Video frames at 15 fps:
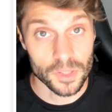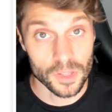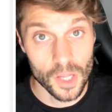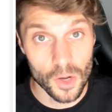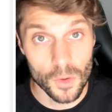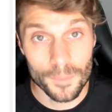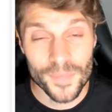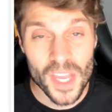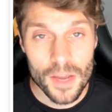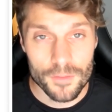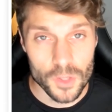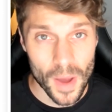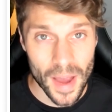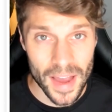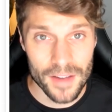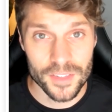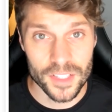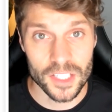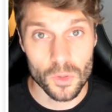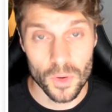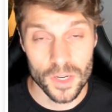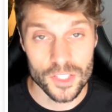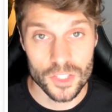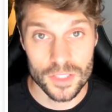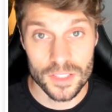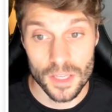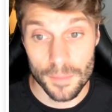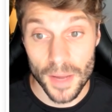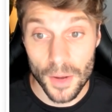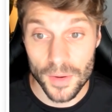below. If you have any
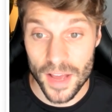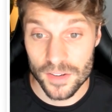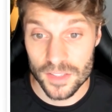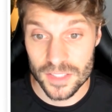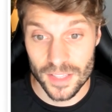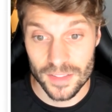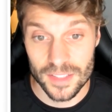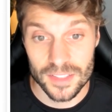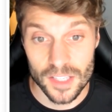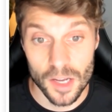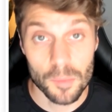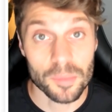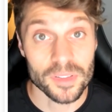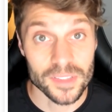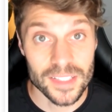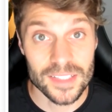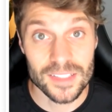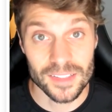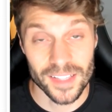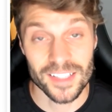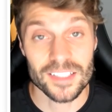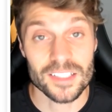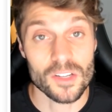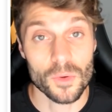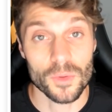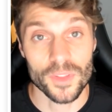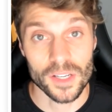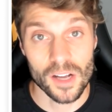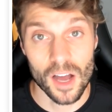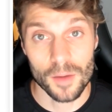questions about how to set this up, please let us know
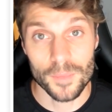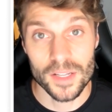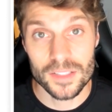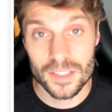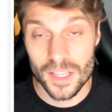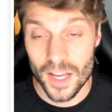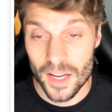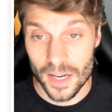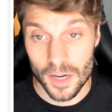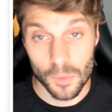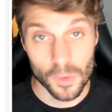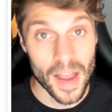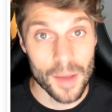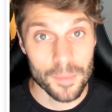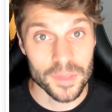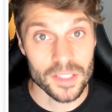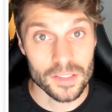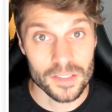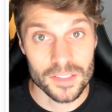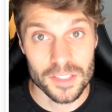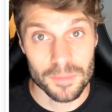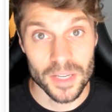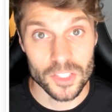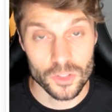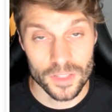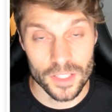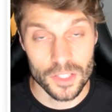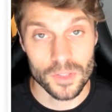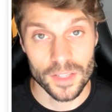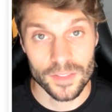in the comments. We're happy to make sure
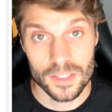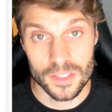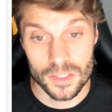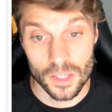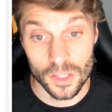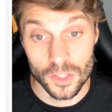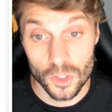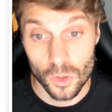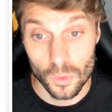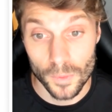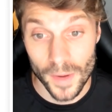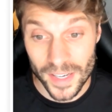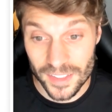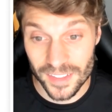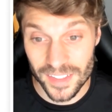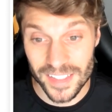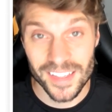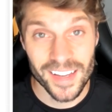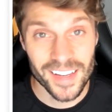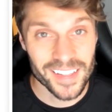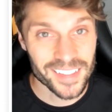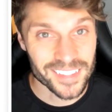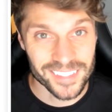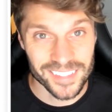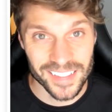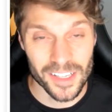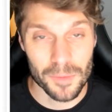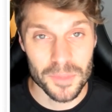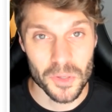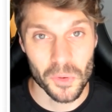that you get this done correctly,
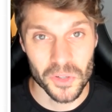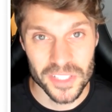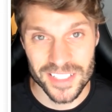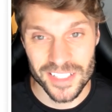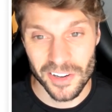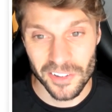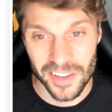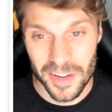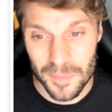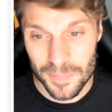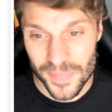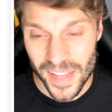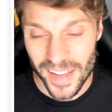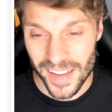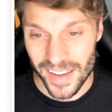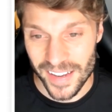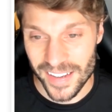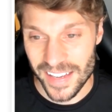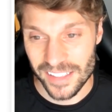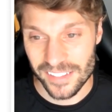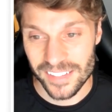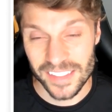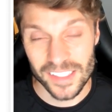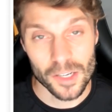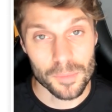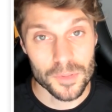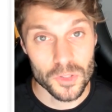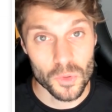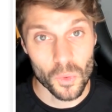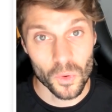clean up your CRM, and clean
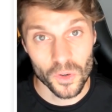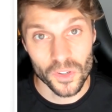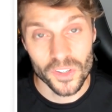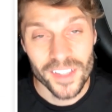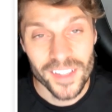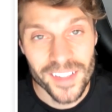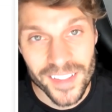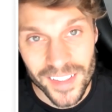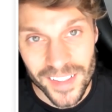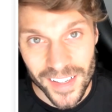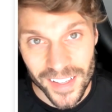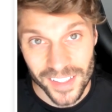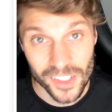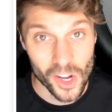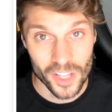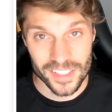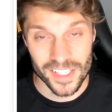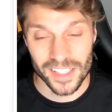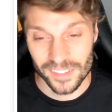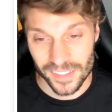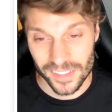up your contact